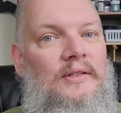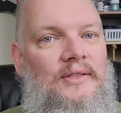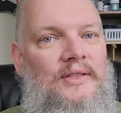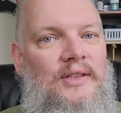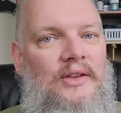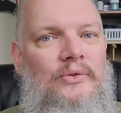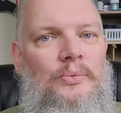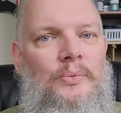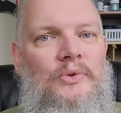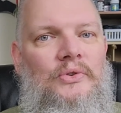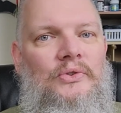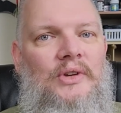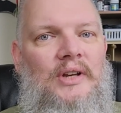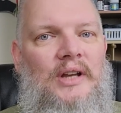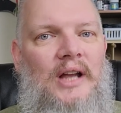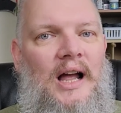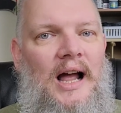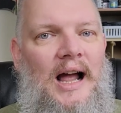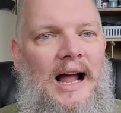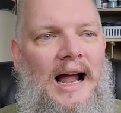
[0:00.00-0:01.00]
This was
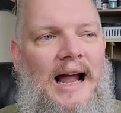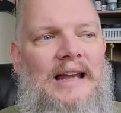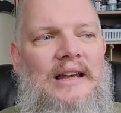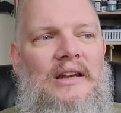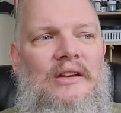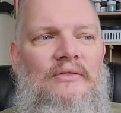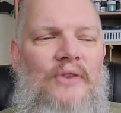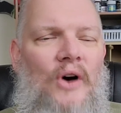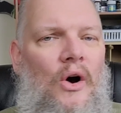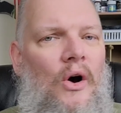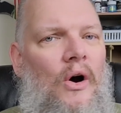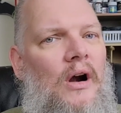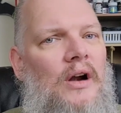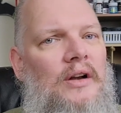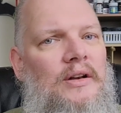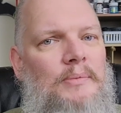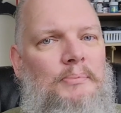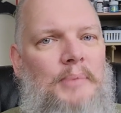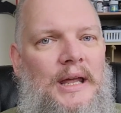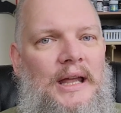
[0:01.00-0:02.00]
kind of
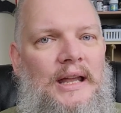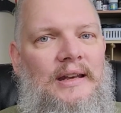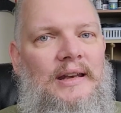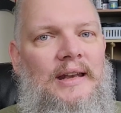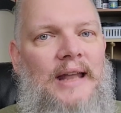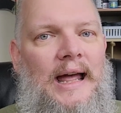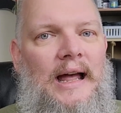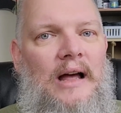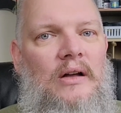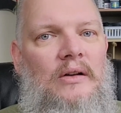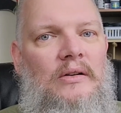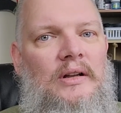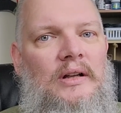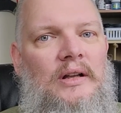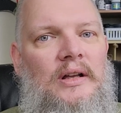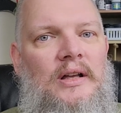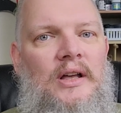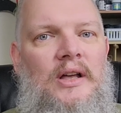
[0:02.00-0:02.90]
hard to pin down